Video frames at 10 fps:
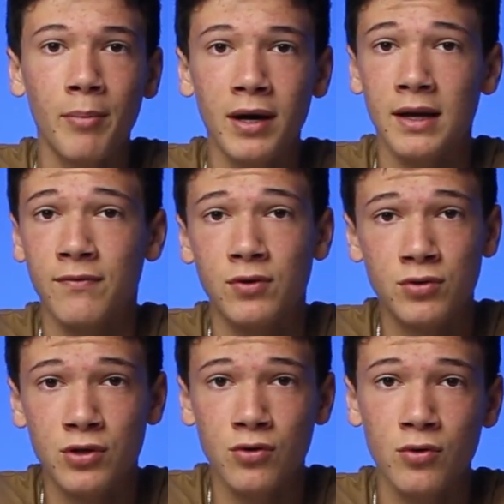but if you
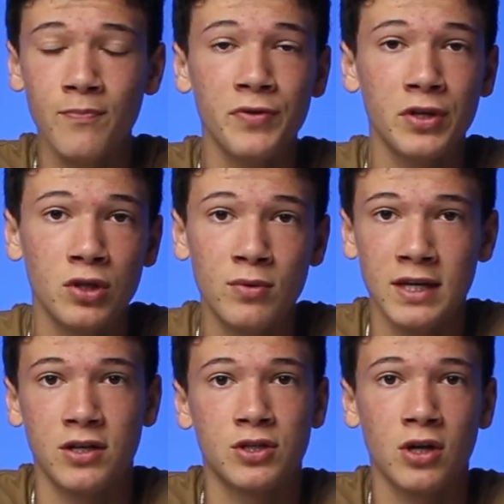do, you
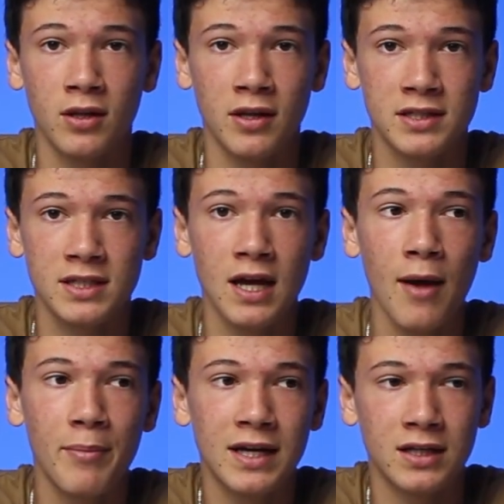need a shot list,
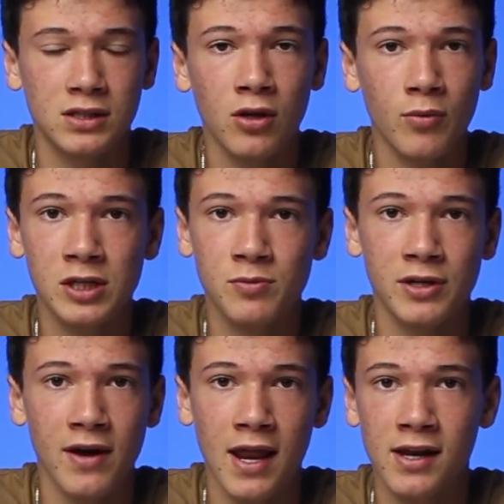because otherwise when
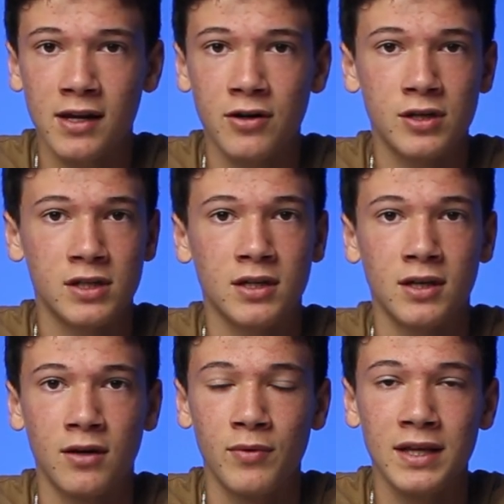you're editing, you're just
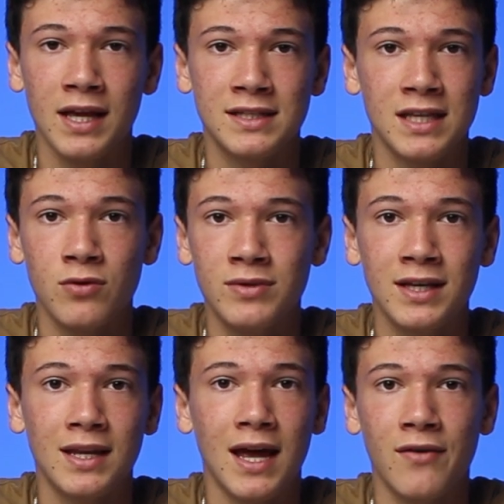gonna realize that you
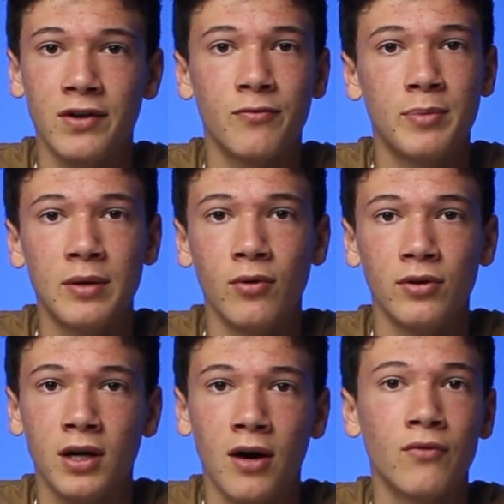didn't have enough B-roll
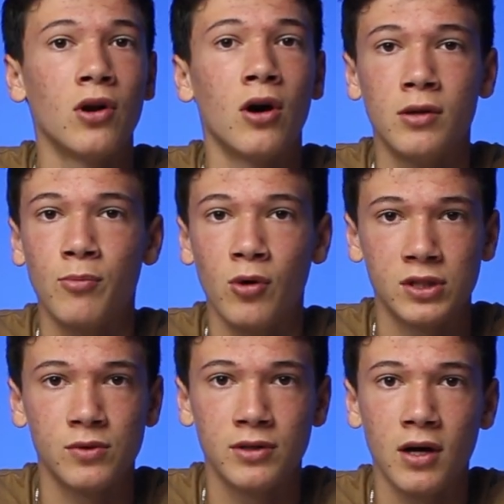to cover all the
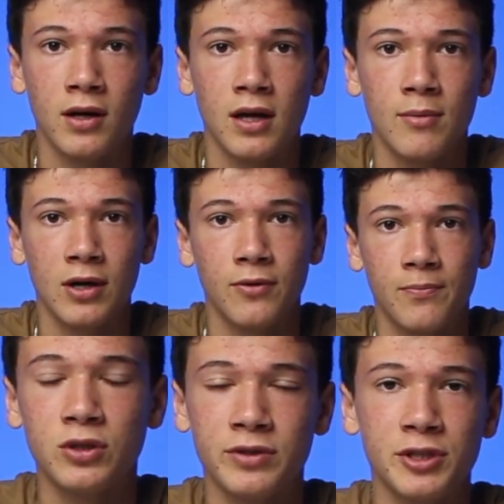points you were talking about.
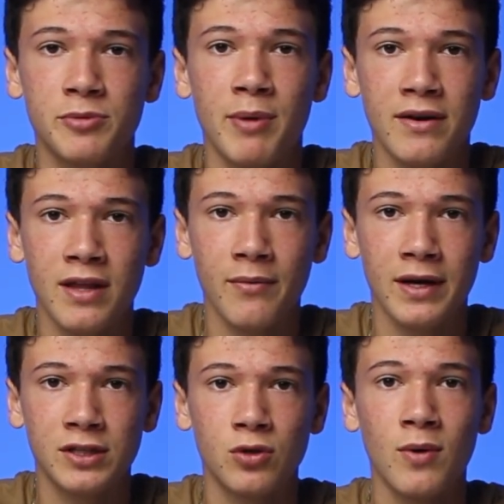So it's just better that way,
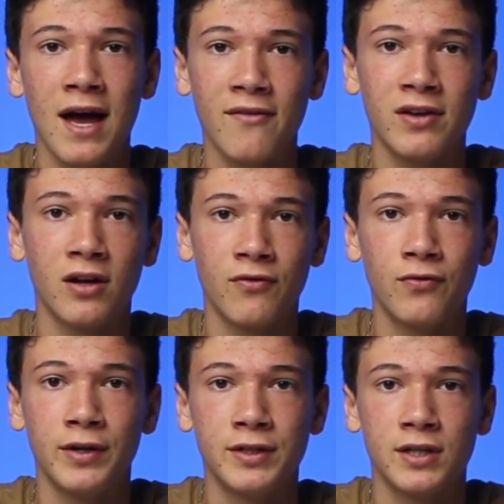so you have enough
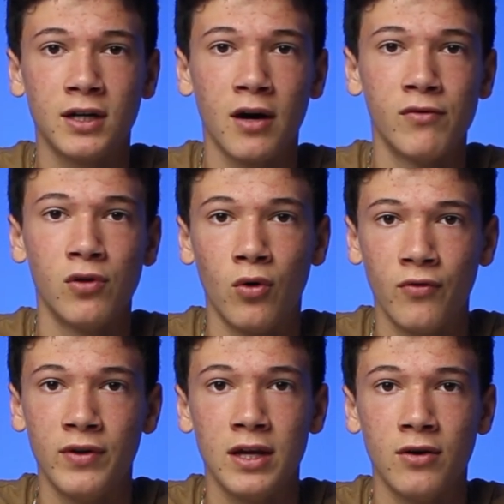footage to cover the whole
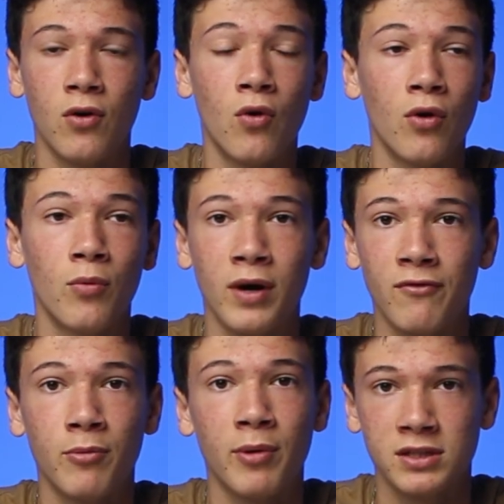video, or
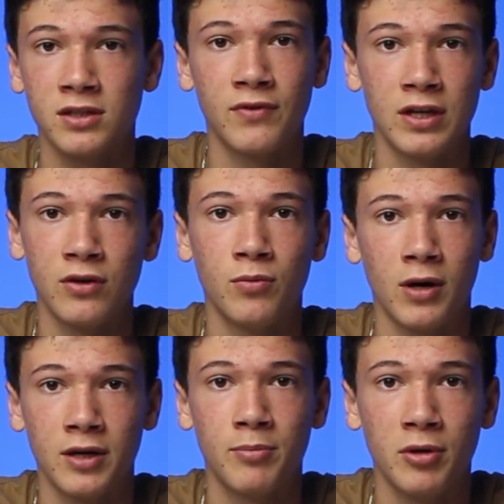whatever parts of the video you
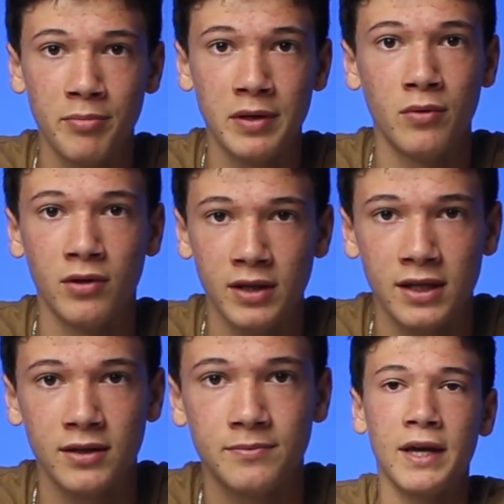wanted to put B-roll
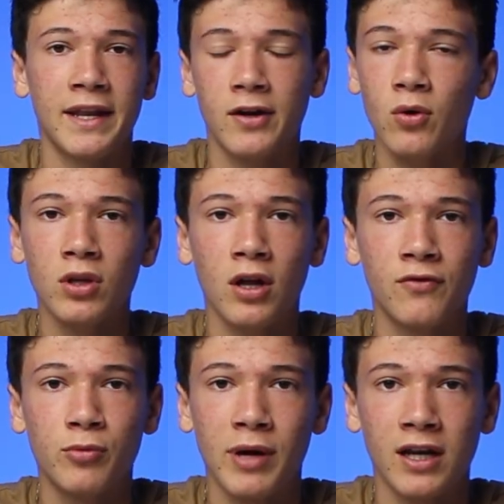in. And I know a lot of
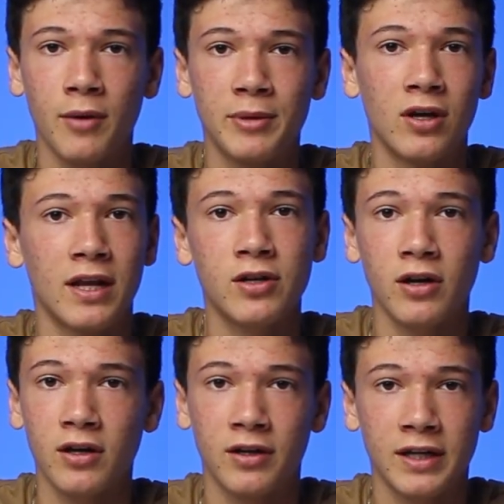you might not be good at
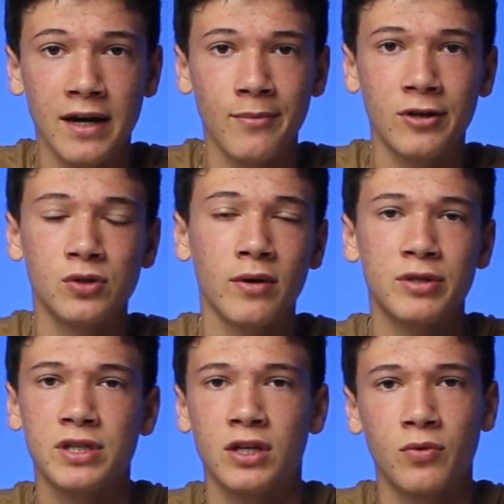talking on camera, so I'm
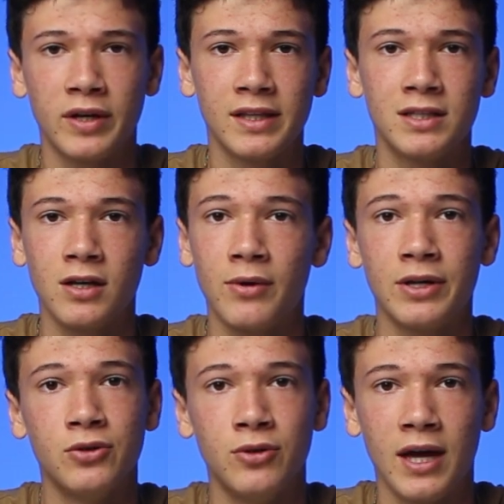just gonna quickly tell you how to do